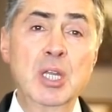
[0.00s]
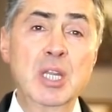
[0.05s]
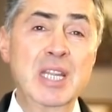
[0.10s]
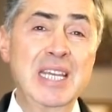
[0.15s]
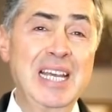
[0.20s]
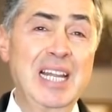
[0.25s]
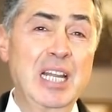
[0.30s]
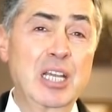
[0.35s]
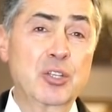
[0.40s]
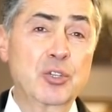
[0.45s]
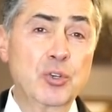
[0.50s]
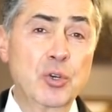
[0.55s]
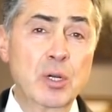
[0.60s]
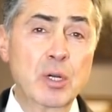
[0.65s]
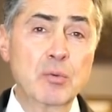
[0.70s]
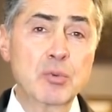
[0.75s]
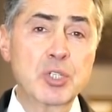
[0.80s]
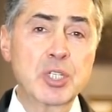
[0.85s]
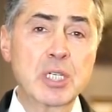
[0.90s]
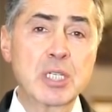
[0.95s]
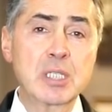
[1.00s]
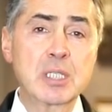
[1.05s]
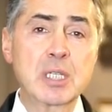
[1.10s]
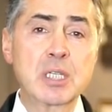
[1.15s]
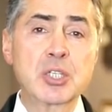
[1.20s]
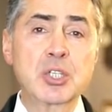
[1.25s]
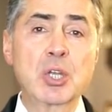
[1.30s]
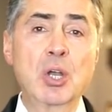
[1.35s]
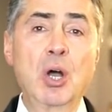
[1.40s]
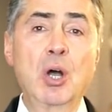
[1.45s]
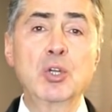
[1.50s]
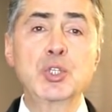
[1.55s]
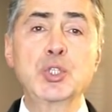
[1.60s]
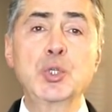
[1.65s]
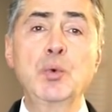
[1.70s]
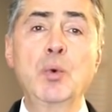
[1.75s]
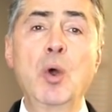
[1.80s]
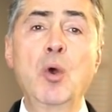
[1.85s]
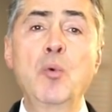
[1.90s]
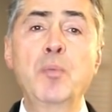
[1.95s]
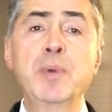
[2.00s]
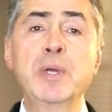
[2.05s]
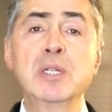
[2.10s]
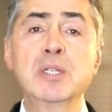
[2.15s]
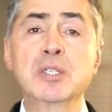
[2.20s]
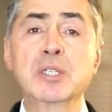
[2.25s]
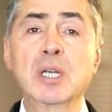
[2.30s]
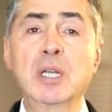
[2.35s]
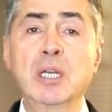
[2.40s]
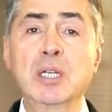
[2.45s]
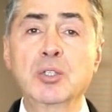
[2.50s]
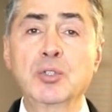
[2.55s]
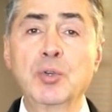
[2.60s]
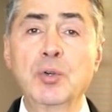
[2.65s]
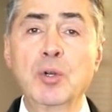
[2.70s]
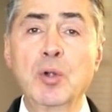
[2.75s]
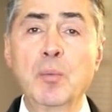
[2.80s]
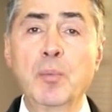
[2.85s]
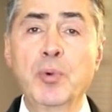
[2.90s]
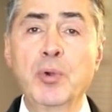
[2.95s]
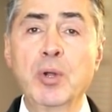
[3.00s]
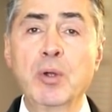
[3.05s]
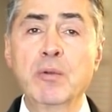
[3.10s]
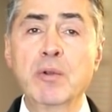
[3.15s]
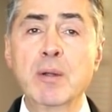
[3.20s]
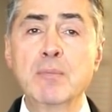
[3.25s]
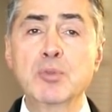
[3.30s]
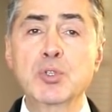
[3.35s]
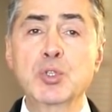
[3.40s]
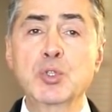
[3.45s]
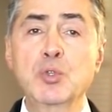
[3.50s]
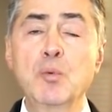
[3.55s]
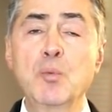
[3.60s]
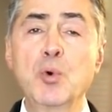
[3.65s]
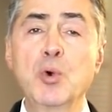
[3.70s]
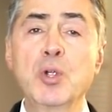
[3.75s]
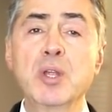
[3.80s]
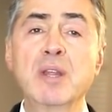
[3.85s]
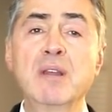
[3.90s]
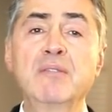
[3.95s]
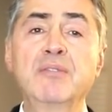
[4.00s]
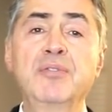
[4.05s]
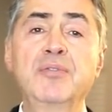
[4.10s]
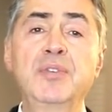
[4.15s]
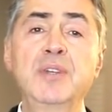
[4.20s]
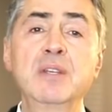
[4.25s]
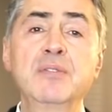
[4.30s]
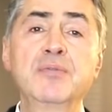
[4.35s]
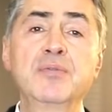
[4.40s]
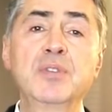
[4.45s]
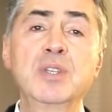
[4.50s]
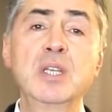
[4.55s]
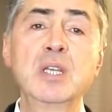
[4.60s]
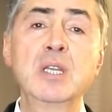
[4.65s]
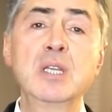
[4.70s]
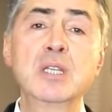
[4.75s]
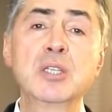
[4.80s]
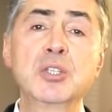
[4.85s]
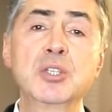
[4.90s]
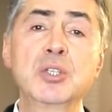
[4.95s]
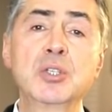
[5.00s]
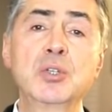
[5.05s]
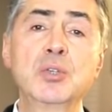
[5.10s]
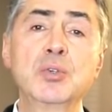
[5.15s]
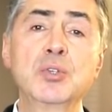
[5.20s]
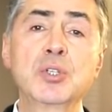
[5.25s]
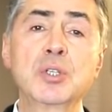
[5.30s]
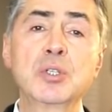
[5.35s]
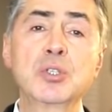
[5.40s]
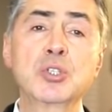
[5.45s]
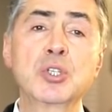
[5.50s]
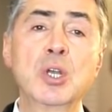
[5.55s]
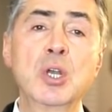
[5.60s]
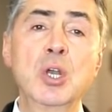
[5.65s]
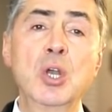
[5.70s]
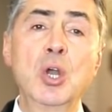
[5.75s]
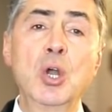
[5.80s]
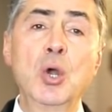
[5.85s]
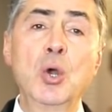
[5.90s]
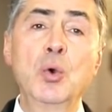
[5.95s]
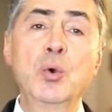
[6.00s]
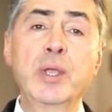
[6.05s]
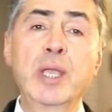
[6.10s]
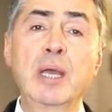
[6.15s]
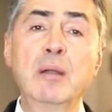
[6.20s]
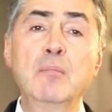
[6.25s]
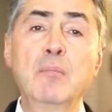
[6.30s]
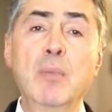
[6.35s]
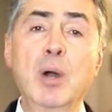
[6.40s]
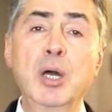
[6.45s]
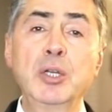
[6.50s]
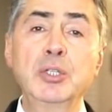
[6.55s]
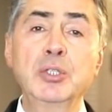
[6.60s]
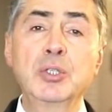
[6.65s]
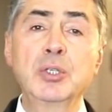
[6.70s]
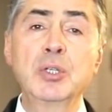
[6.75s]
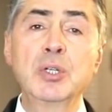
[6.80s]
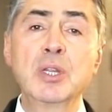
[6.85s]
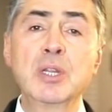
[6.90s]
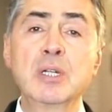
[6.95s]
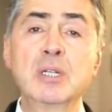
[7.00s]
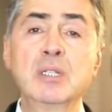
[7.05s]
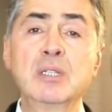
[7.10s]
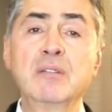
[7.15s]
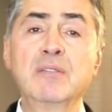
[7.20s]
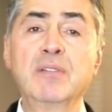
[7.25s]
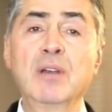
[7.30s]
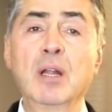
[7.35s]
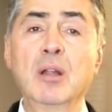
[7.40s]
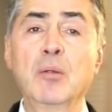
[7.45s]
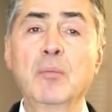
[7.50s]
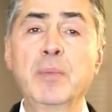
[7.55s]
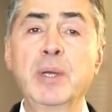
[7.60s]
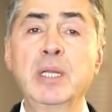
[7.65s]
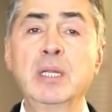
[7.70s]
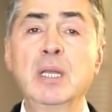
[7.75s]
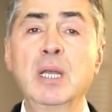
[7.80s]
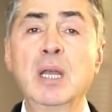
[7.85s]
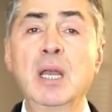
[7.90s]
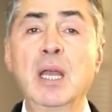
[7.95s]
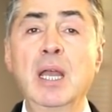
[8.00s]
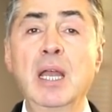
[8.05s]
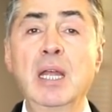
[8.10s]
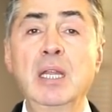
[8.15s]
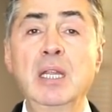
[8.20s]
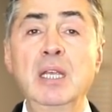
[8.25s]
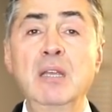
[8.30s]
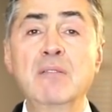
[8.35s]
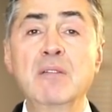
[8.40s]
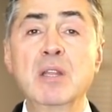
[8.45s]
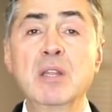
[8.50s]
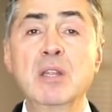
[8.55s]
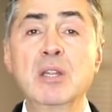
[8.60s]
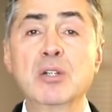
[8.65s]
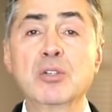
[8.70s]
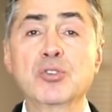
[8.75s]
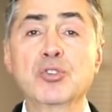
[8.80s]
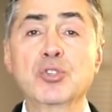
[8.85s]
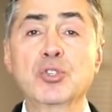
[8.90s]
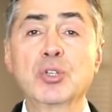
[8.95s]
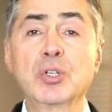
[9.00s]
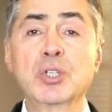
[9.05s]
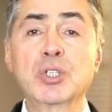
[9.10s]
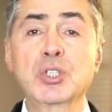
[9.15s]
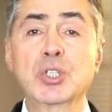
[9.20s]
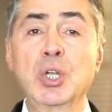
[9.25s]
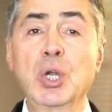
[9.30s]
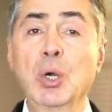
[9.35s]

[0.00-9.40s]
The Electoral Justice also opens electoral programs to more than 15 institutions who can monitor their development and even their source